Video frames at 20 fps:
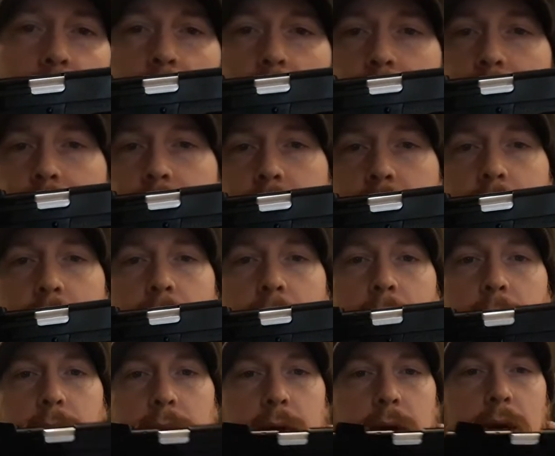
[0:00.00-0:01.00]
like to fuck
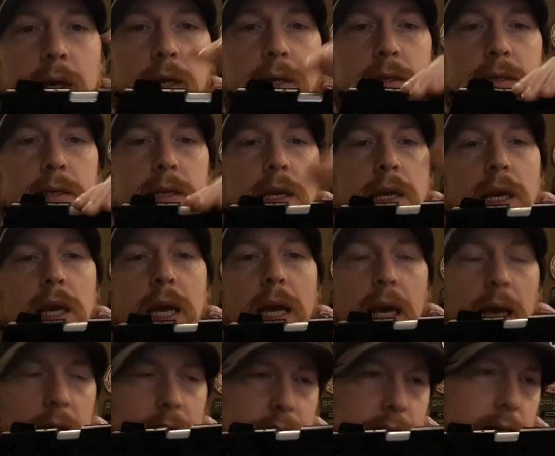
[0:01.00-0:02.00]
around with things. It
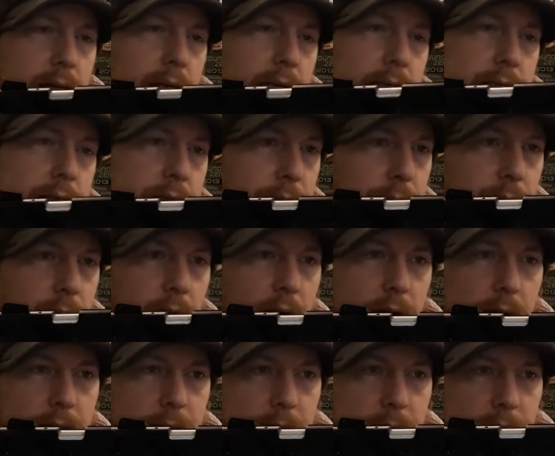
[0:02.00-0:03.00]
isn't easy to put a
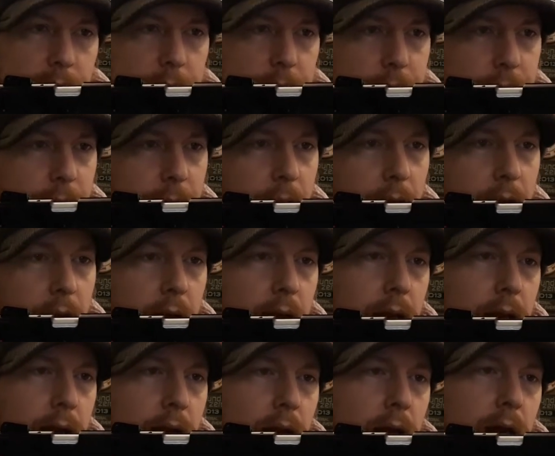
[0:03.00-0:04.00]
hop in it.
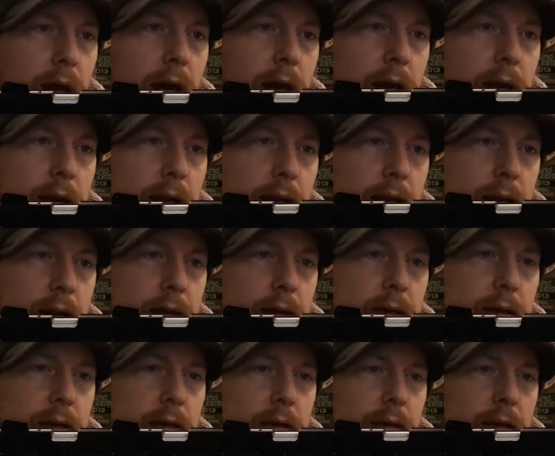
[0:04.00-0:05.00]
I
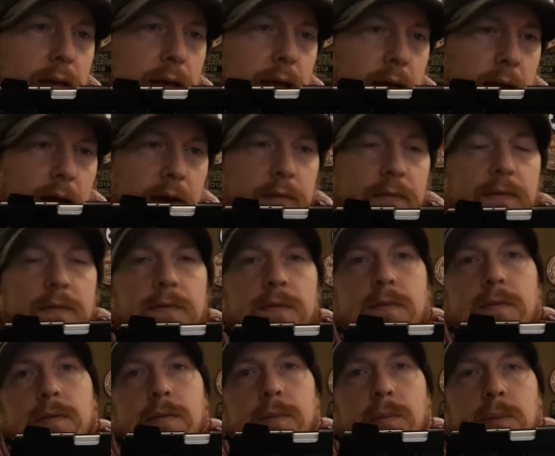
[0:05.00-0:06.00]
have
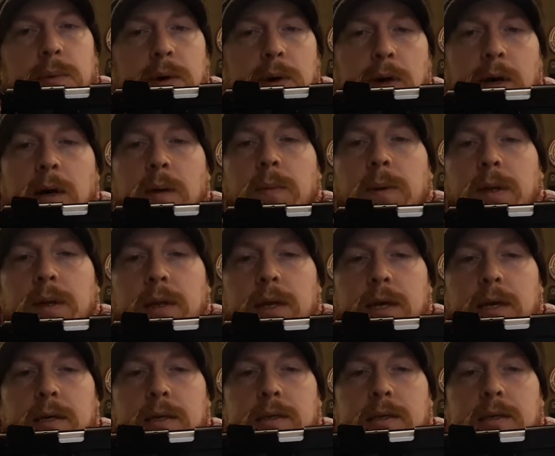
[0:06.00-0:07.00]
put a hop in
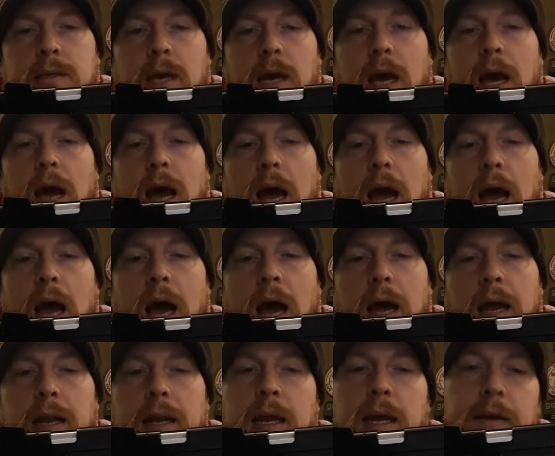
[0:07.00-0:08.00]
this,
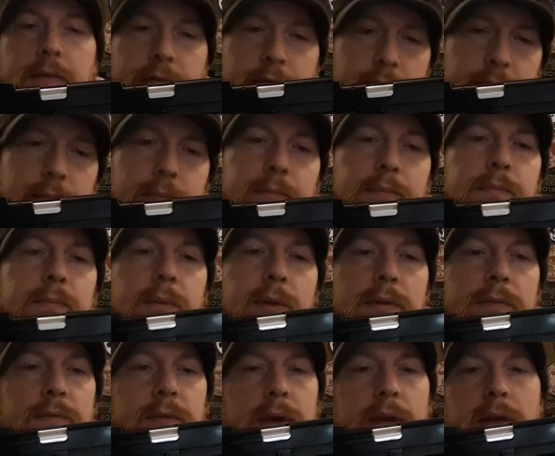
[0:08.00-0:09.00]
and even with
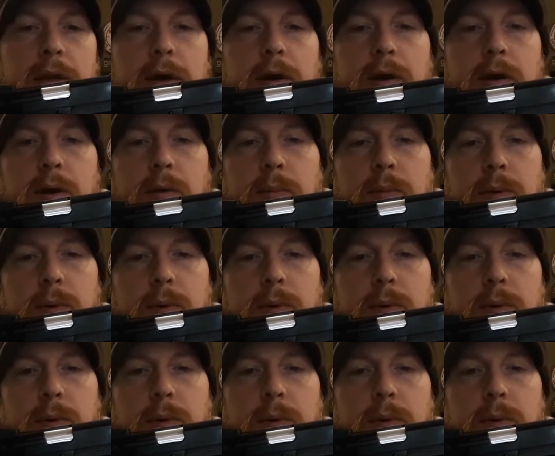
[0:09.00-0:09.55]
fitting the hop,